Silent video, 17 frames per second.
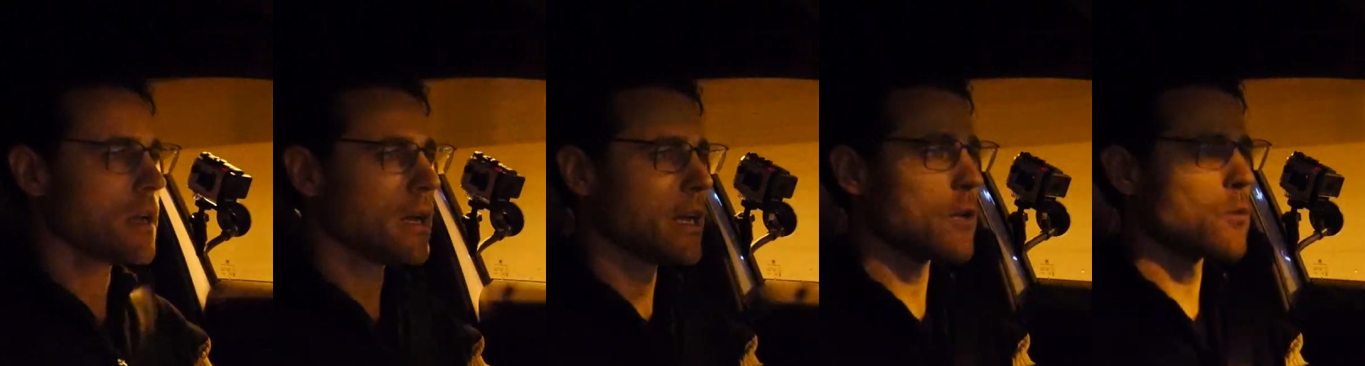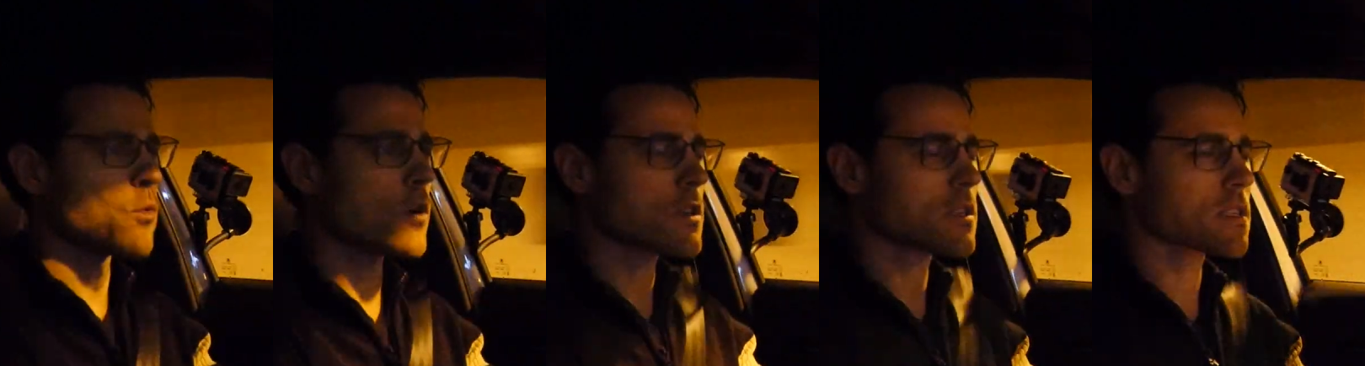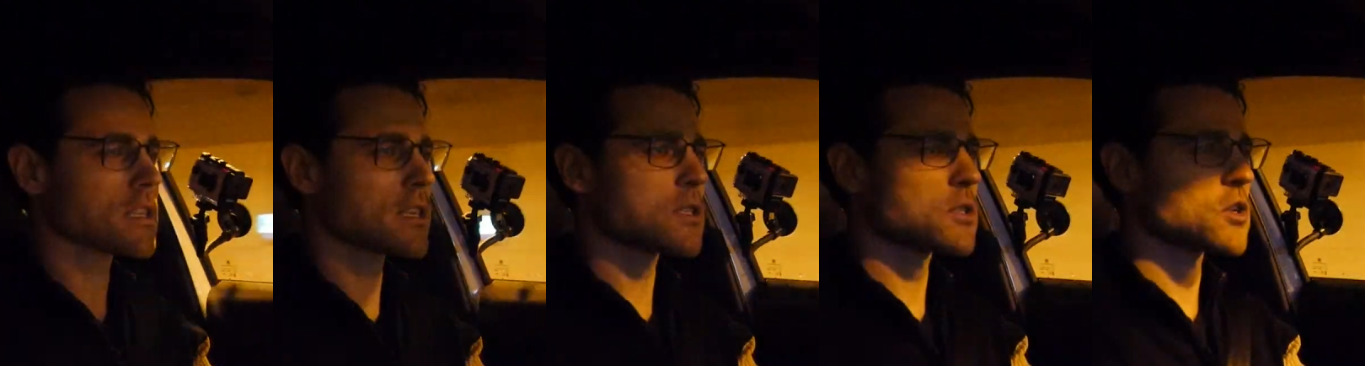it
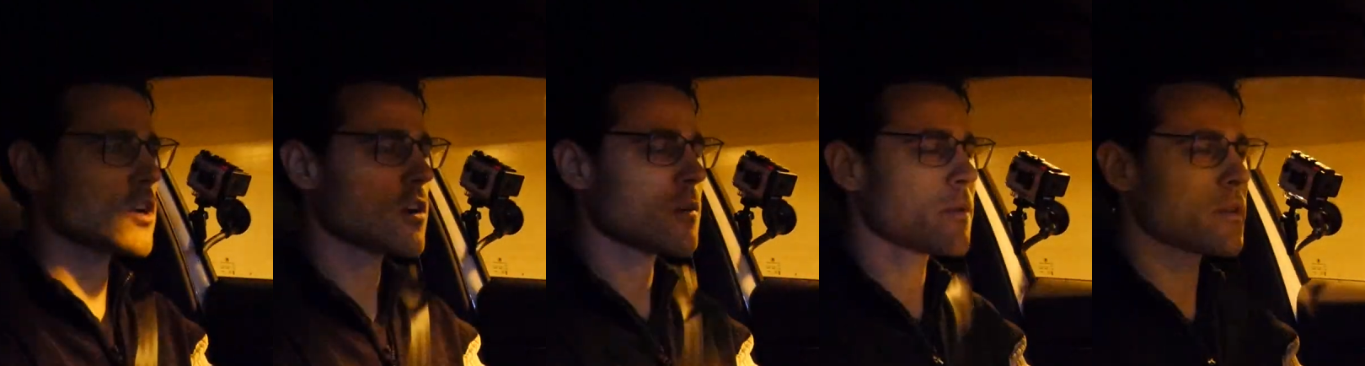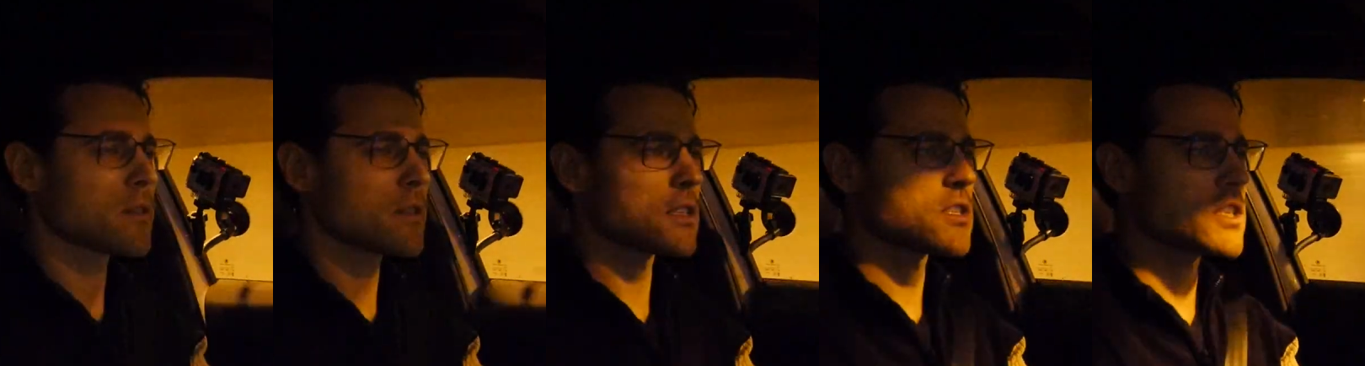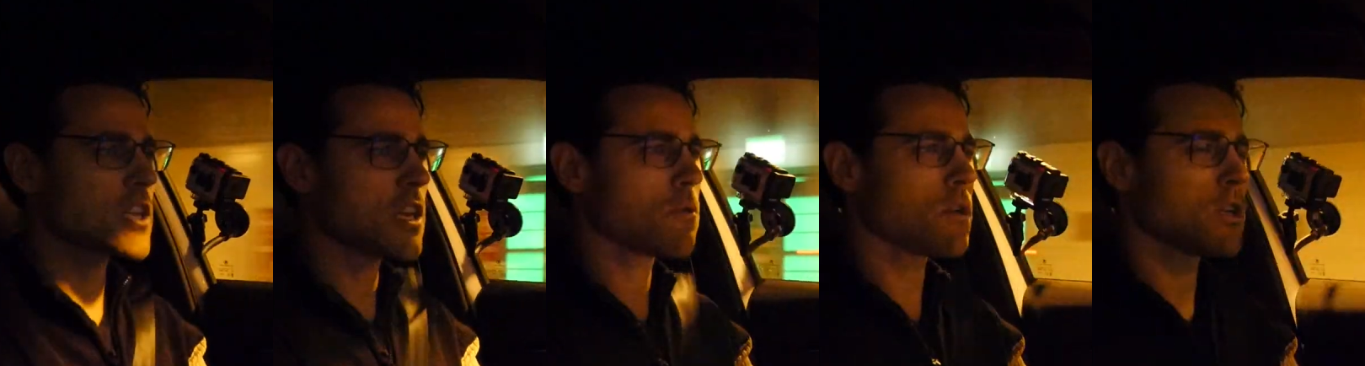wasn't disturbing the
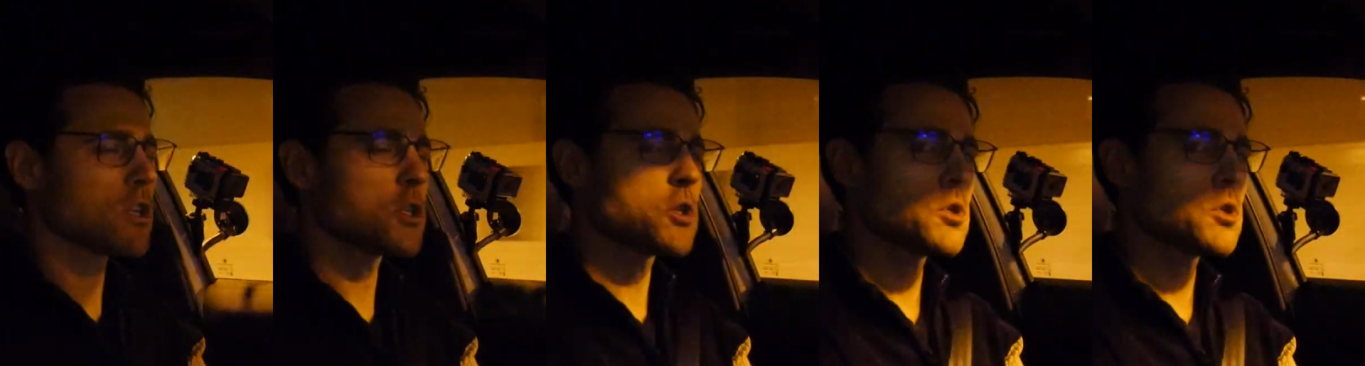steering